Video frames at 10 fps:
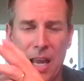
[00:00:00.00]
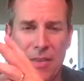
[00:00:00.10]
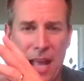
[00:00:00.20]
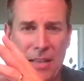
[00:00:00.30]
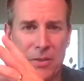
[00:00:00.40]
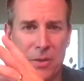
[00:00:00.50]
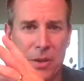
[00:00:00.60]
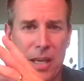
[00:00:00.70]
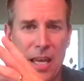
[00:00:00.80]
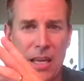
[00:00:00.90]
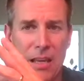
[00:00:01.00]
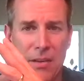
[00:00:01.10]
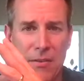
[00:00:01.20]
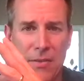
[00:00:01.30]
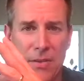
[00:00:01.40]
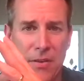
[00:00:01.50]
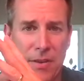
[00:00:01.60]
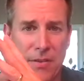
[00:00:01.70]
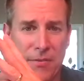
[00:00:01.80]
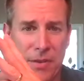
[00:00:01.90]
and that's okay if
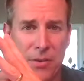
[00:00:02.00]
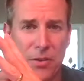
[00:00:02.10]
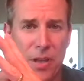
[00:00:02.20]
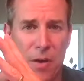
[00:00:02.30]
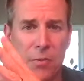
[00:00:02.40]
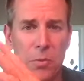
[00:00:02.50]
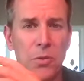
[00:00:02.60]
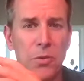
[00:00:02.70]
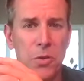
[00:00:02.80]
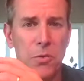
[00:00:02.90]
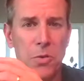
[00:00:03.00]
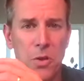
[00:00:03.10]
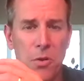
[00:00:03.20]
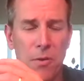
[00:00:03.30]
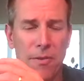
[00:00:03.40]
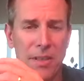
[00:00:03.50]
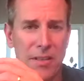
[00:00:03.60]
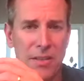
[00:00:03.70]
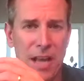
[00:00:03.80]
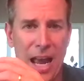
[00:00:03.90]
it feels comfortable to you and it
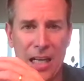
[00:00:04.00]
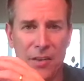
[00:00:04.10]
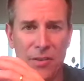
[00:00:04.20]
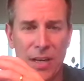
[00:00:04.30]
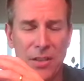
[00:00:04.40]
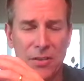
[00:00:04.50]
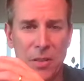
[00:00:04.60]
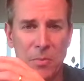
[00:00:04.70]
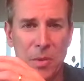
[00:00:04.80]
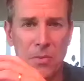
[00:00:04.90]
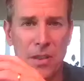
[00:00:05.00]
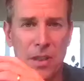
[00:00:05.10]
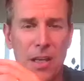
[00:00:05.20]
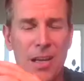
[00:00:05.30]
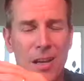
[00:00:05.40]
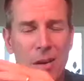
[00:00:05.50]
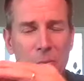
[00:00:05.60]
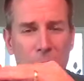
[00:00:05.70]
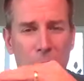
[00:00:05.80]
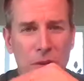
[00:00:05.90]
doesn't aggravate your symptoms.
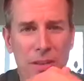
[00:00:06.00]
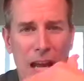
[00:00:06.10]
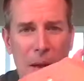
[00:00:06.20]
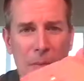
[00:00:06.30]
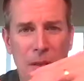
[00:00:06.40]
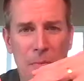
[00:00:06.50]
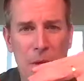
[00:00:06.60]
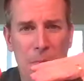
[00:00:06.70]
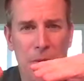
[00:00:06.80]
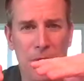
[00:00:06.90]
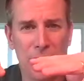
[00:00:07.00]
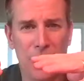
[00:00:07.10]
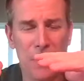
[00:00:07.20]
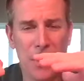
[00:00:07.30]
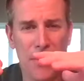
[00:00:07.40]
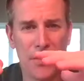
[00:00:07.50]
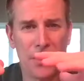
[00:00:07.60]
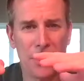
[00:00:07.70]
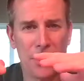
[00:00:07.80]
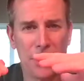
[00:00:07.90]
Most of the times that people, if they're sleeping on
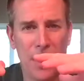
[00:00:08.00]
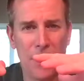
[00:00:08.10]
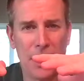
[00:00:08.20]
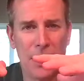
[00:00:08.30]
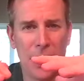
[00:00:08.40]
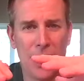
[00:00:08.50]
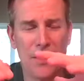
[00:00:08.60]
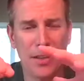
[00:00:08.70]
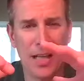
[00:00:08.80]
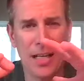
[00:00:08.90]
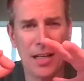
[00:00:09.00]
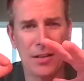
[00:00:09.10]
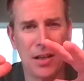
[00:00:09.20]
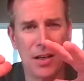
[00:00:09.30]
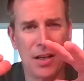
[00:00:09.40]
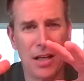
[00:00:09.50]
their stomach, they're kind of